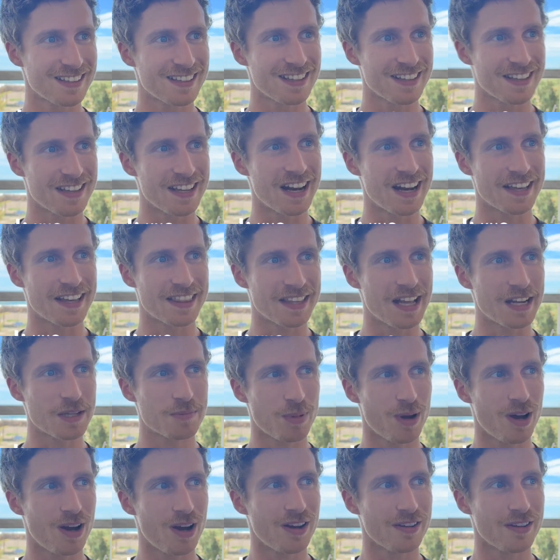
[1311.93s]
I think that's
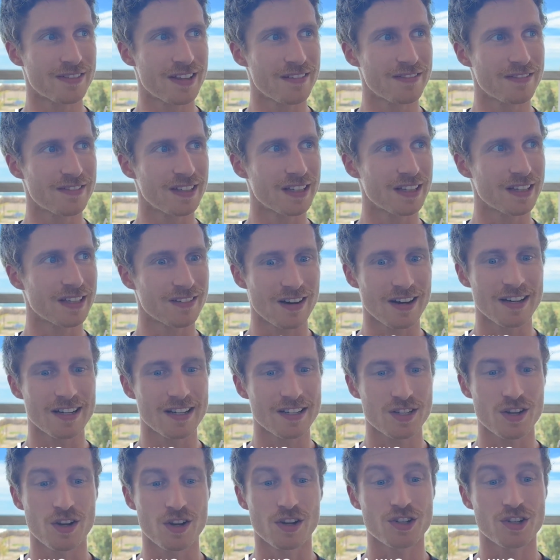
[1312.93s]
part of that feeling, right?
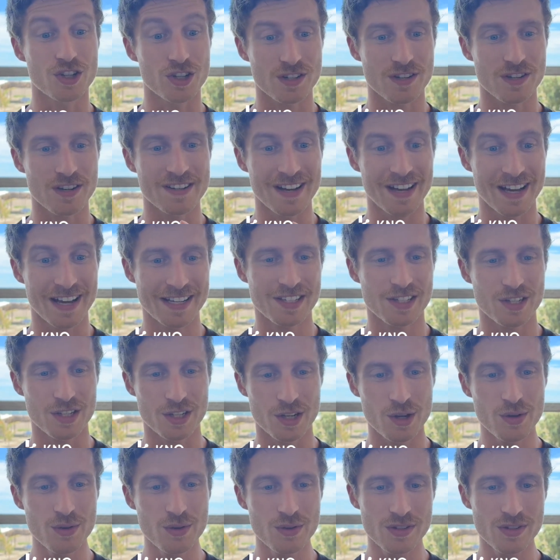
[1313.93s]
It's not just nice to
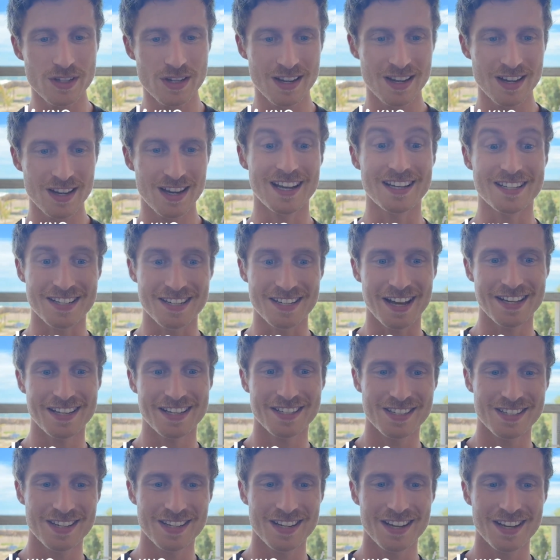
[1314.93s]
use. It's
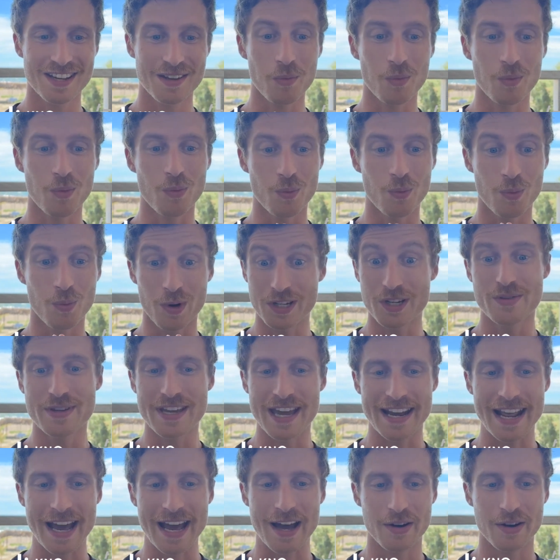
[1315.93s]
nice what you
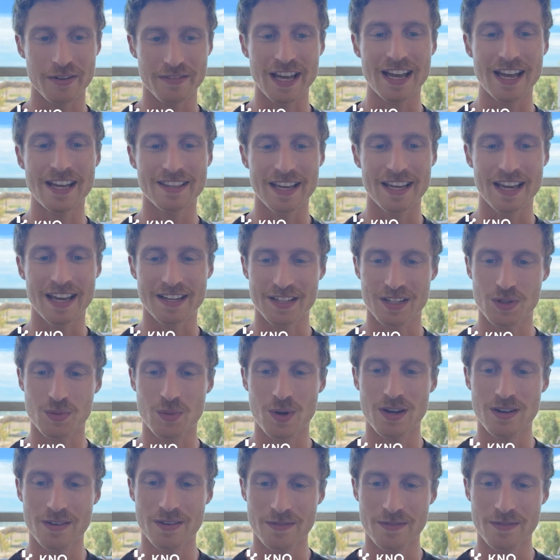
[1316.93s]
get out of it at the end as well.